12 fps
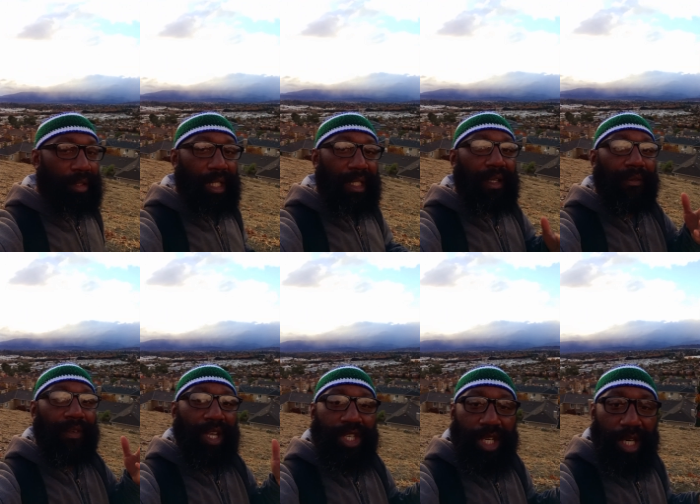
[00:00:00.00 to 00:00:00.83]
the
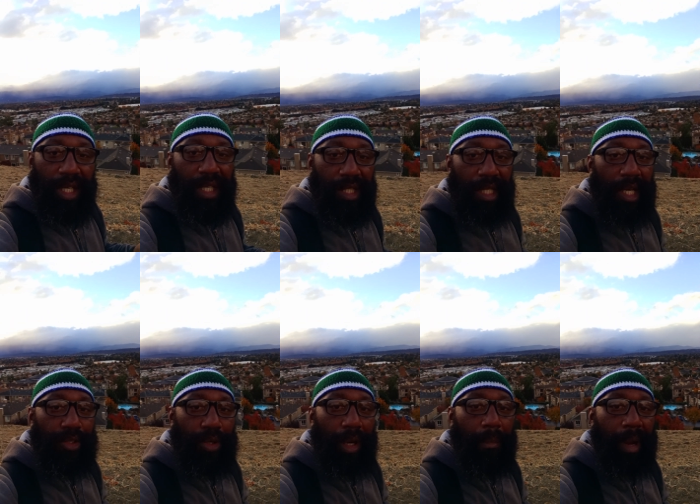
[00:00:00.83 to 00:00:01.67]
division in this
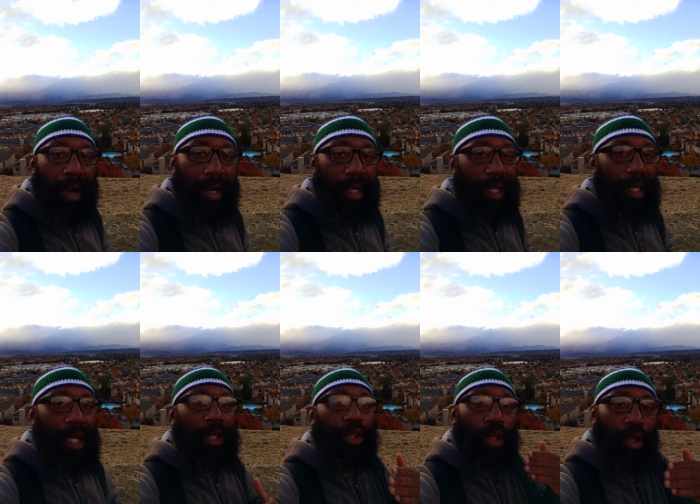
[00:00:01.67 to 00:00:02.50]
country, America.
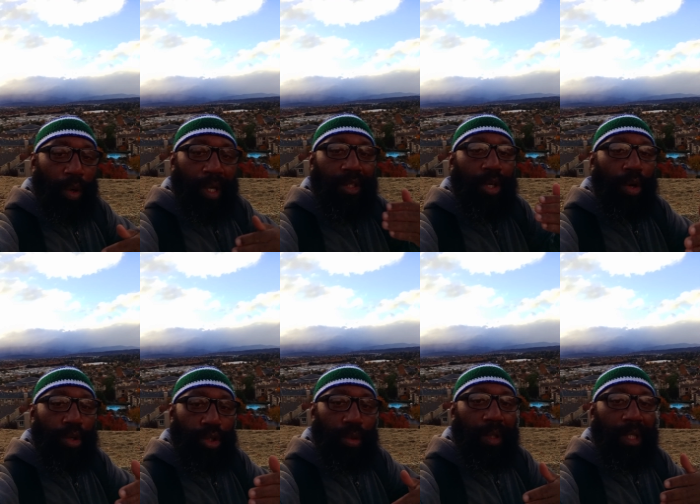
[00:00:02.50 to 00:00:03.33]
The Lord
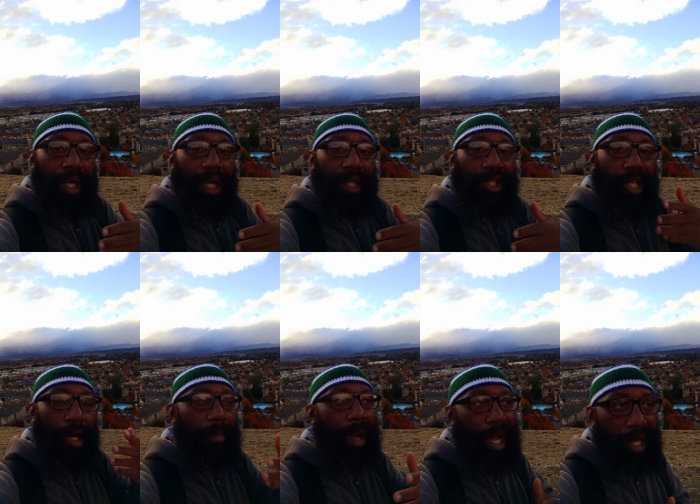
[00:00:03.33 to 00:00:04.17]
told you in uh,
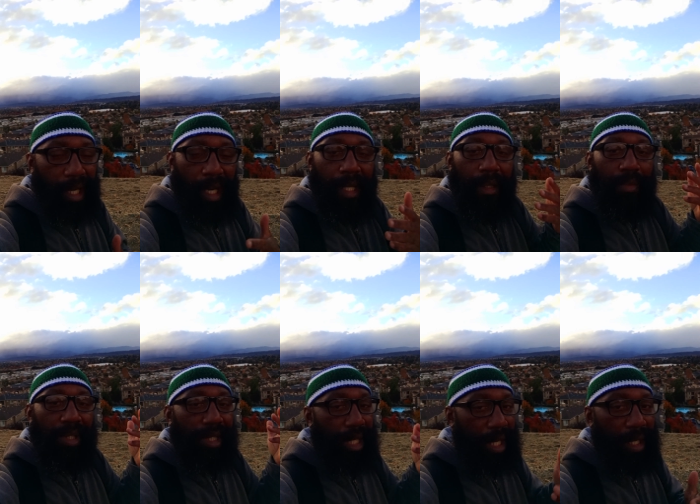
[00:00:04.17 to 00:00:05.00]
Jeremiah that He was
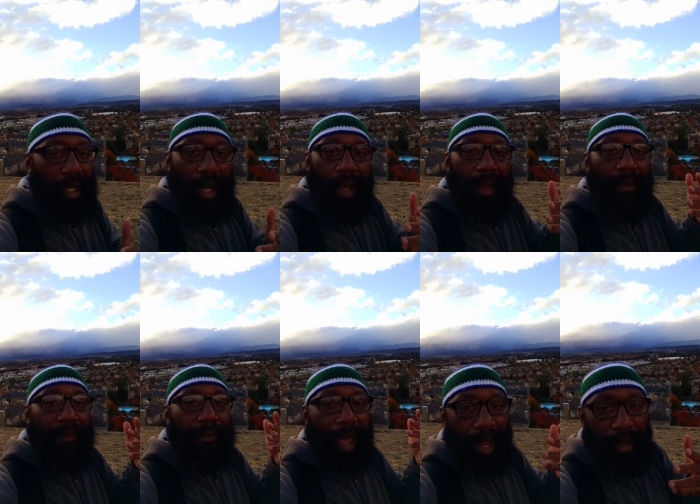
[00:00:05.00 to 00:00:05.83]
sending
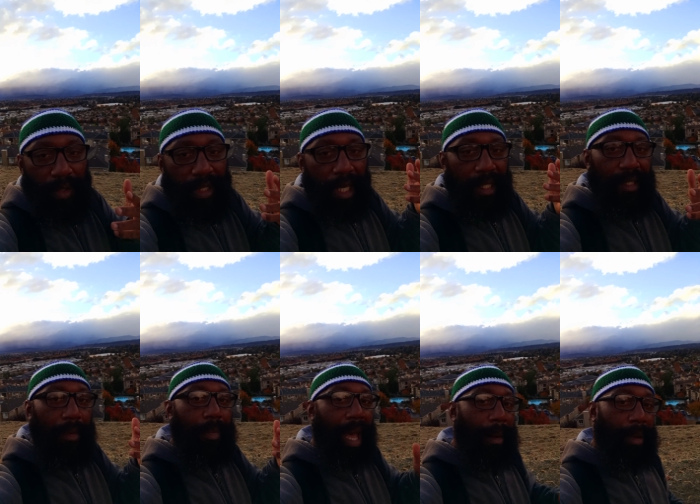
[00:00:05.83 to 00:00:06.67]
fanners unto
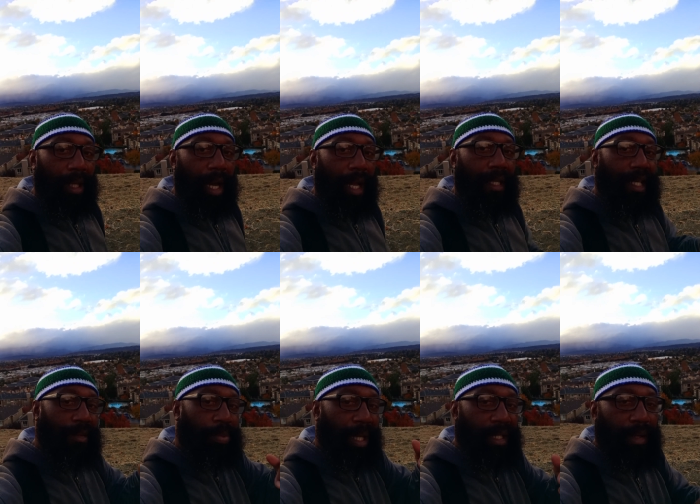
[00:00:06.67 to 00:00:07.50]
Babylon. This
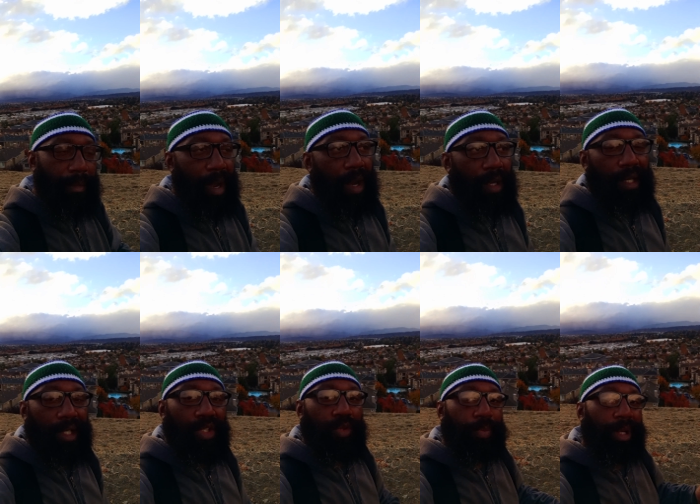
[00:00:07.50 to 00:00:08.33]
place, America, is
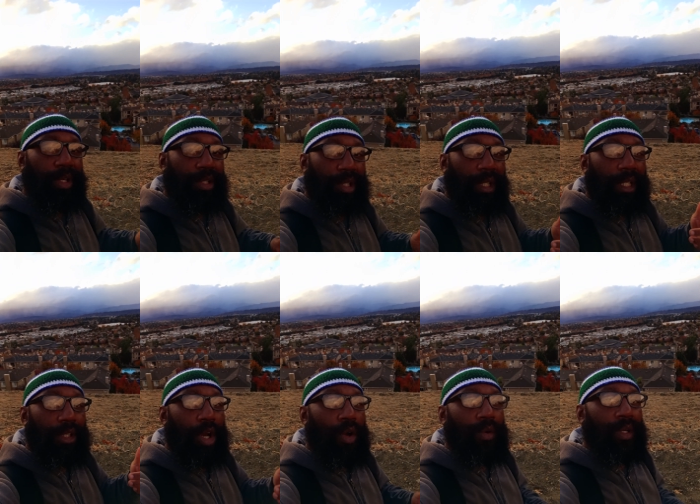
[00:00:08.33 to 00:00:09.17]
spiritually
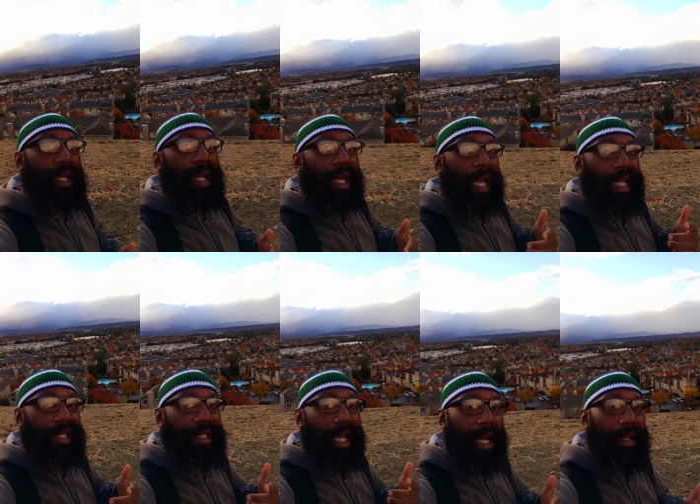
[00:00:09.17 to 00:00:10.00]
known as
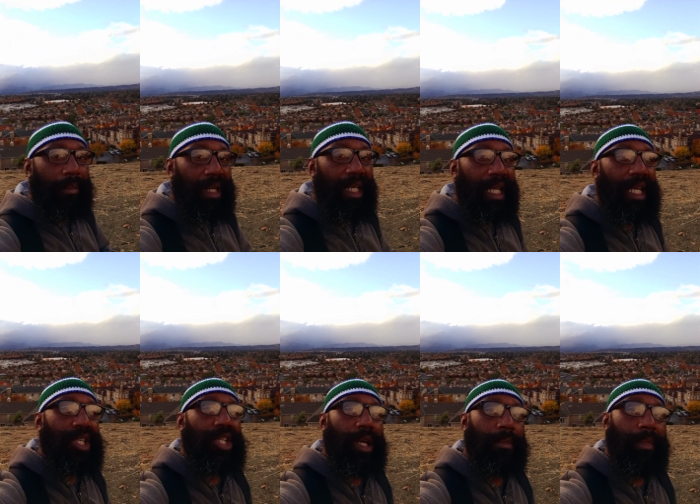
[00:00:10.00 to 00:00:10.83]
Sodom and
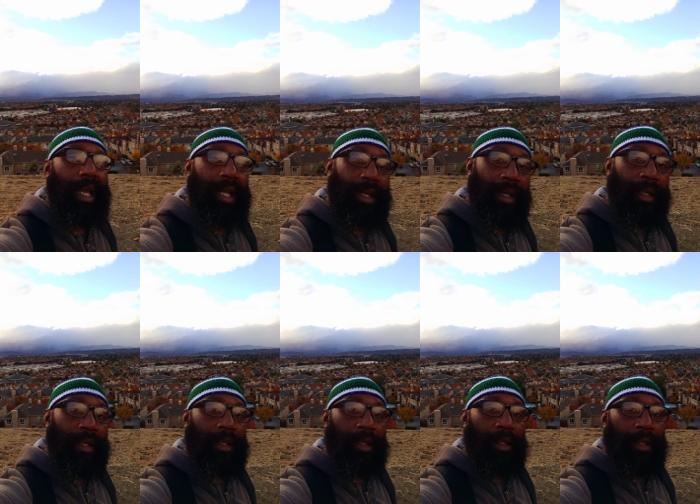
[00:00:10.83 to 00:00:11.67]
Egypt, man.
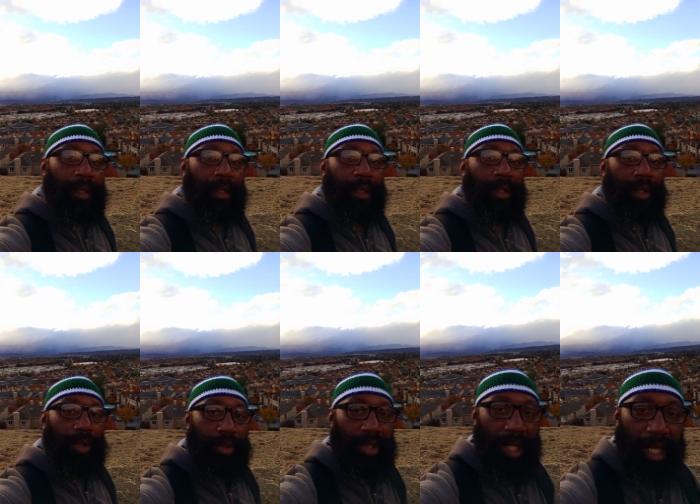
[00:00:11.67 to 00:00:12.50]
You
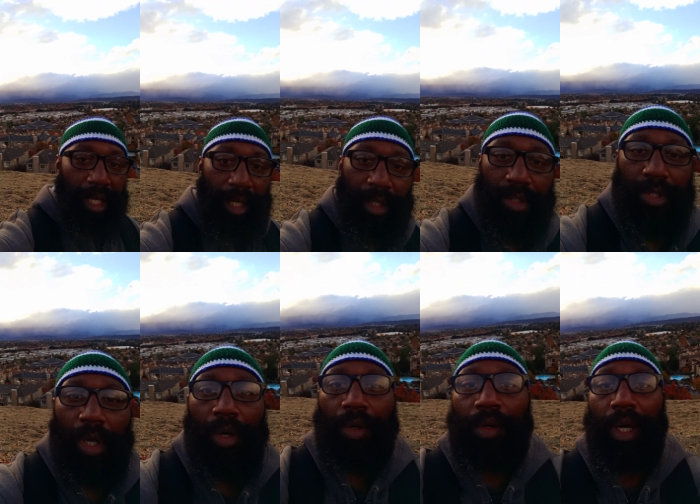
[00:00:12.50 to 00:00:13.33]
see?
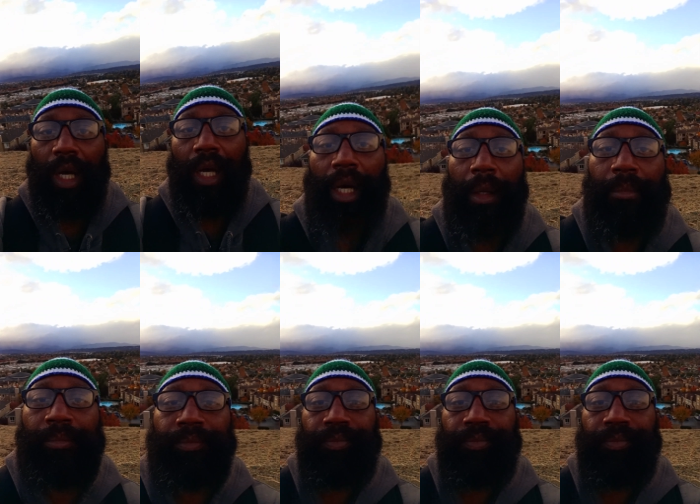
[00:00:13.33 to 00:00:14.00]
So, um,